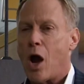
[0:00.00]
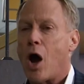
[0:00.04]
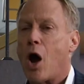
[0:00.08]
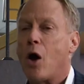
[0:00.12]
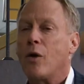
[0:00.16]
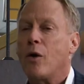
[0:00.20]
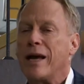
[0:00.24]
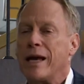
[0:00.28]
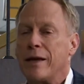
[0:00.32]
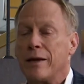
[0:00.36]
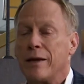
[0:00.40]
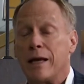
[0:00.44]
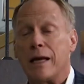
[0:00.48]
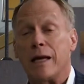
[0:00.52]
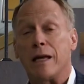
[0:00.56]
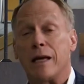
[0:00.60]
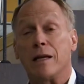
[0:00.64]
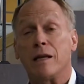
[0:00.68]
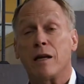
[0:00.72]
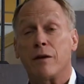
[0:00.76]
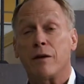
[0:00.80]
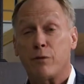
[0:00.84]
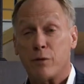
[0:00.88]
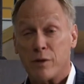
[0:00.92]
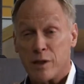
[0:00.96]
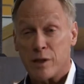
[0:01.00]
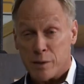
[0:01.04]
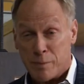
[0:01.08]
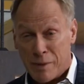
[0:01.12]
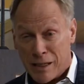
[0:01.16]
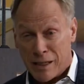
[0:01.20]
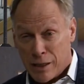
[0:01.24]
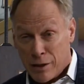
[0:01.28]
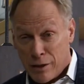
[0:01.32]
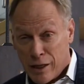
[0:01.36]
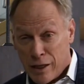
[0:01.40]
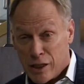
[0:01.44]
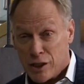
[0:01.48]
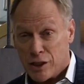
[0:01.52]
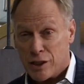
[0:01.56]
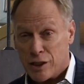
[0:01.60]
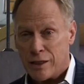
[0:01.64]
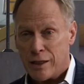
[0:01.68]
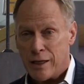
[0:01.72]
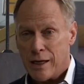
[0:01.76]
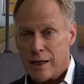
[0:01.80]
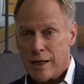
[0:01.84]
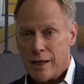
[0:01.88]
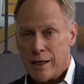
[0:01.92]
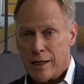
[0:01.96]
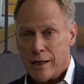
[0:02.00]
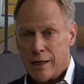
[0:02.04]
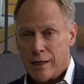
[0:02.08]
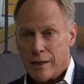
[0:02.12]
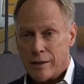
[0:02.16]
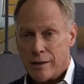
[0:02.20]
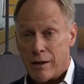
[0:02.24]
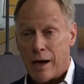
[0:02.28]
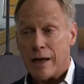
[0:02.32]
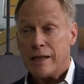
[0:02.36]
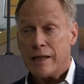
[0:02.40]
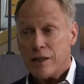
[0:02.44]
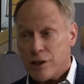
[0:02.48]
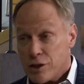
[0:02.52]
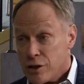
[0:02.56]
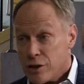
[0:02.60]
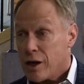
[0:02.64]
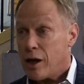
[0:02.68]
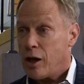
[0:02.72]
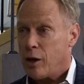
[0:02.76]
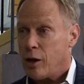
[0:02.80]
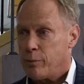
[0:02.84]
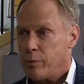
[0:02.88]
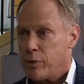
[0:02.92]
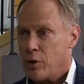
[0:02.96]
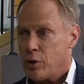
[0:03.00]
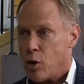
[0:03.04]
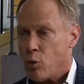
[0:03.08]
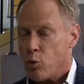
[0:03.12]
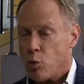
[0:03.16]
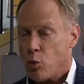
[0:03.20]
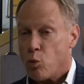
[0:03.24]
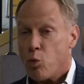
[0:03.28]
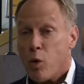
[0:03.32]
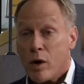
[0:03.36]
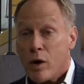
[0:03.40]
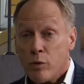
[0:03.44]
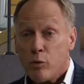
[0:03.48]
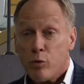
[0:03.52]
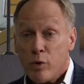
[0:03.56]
Okay, enough with the speculation. Now, I need your help. What